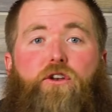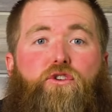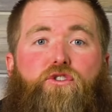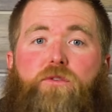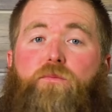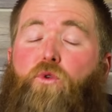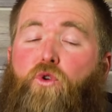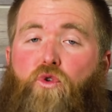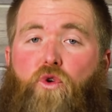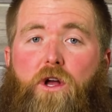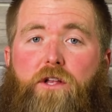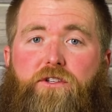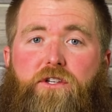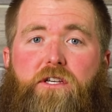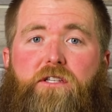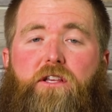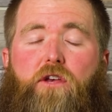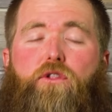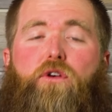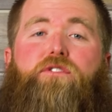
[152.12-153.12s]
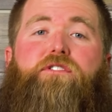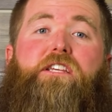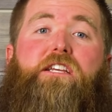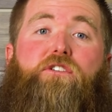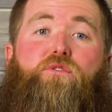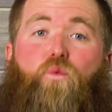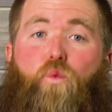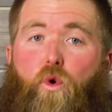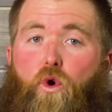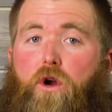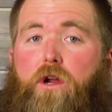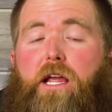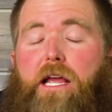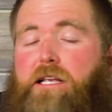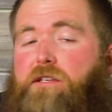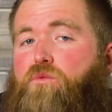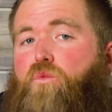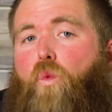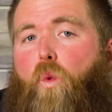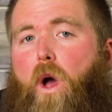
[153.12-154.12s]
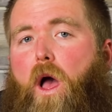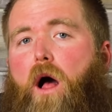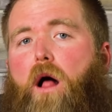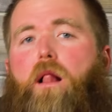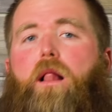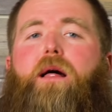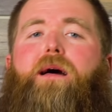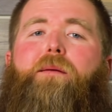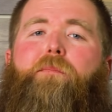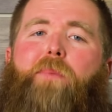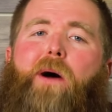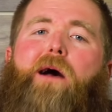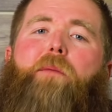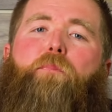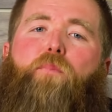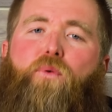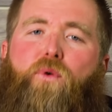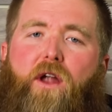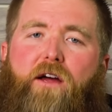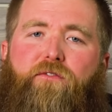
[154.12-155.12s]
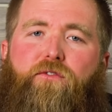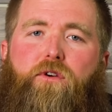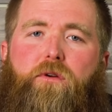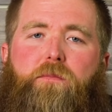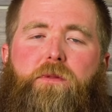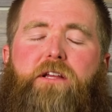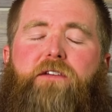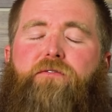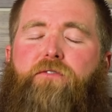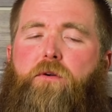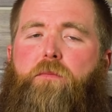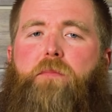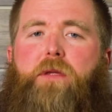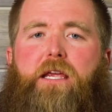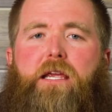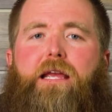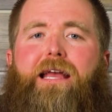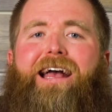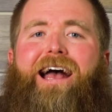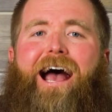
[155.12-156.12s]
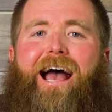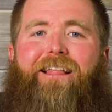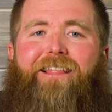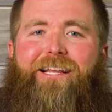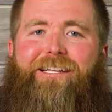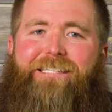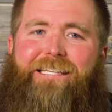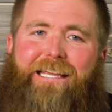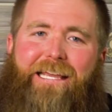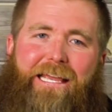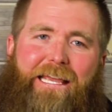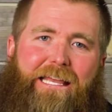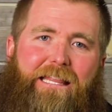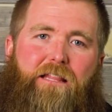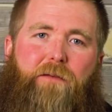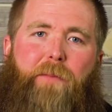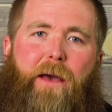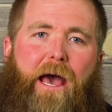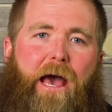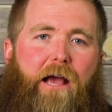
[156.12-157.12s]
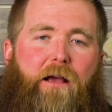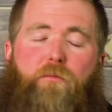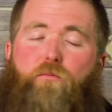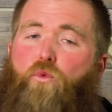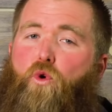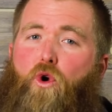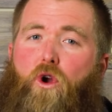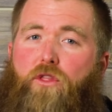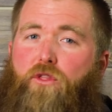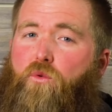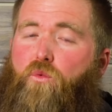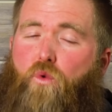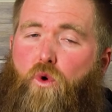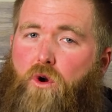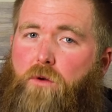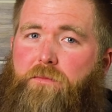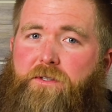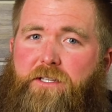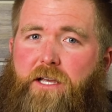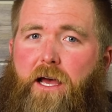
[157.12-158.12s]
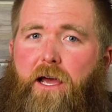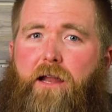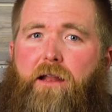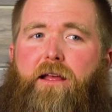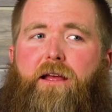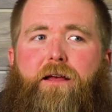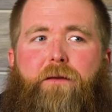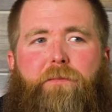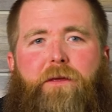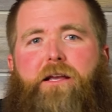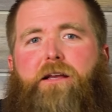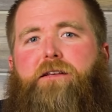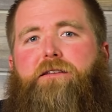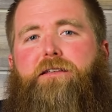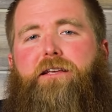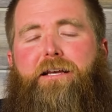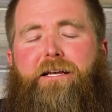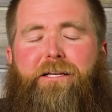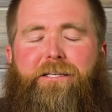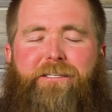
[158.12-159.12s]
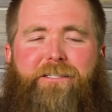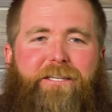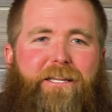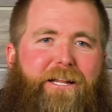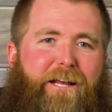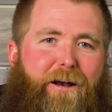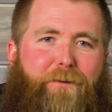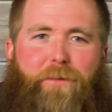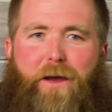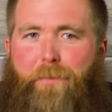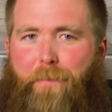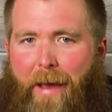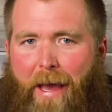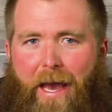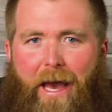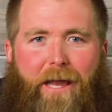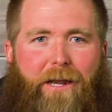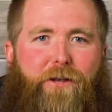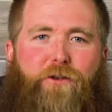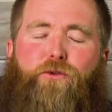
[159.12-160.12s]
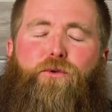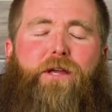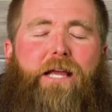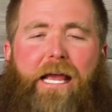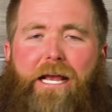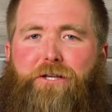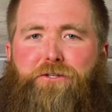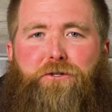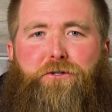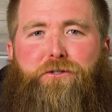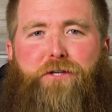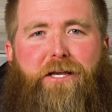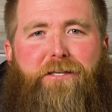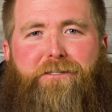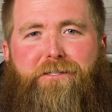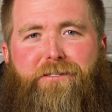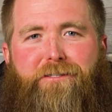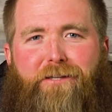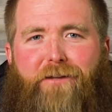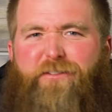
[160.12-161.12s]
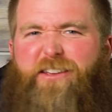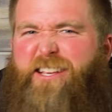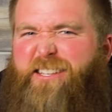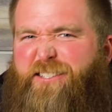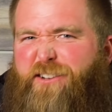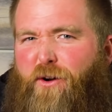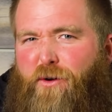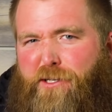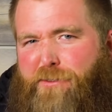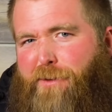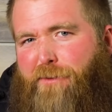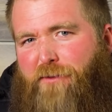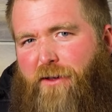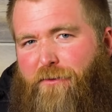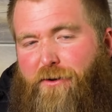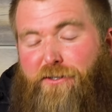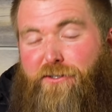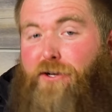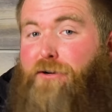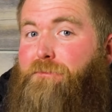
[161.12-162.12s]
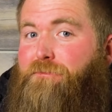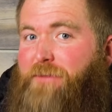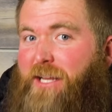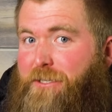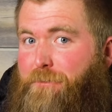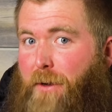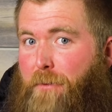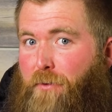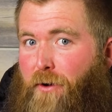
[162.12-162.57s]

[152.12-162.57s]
and do some crunches, and those things work as well, but preferably for me, I like to get in the bag more on the warm side because sitting on my pad and doing exercises and stuff isn't always my favorite. So that's my